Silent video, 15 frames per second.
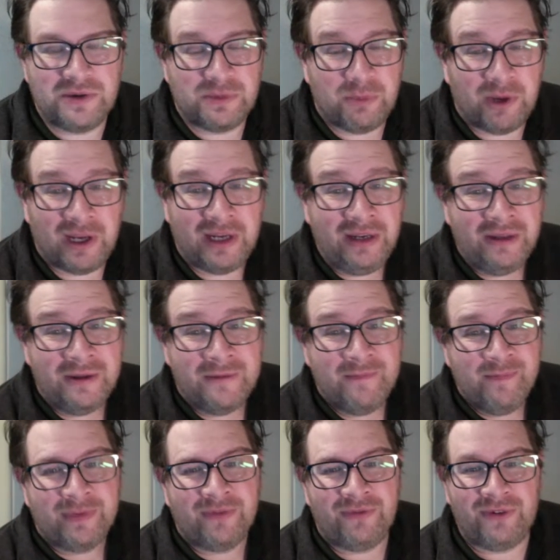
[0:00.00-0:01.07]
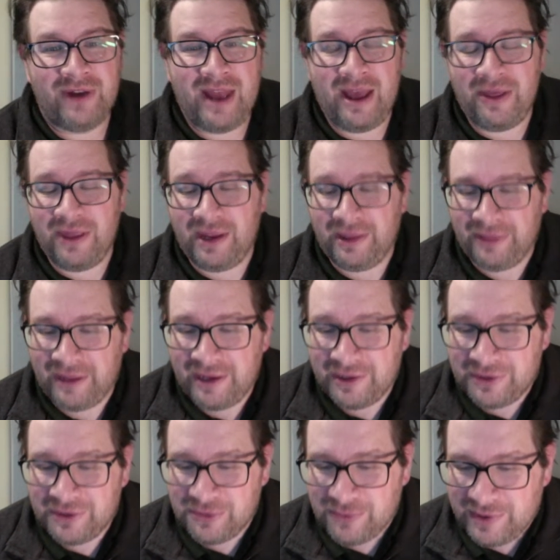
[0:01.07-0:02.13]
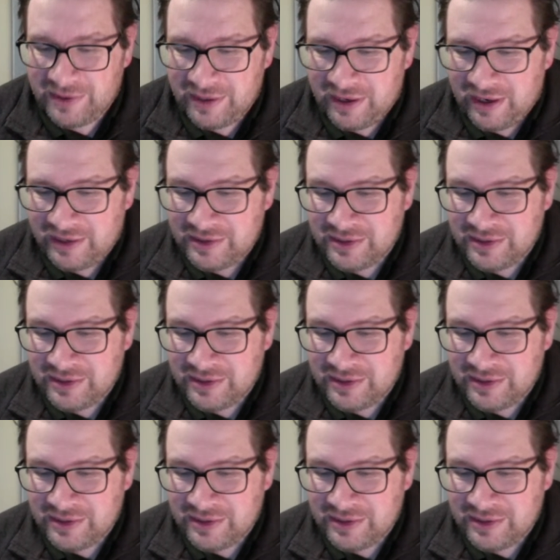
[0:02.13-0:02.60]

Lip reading: But for now, they get the win tonight.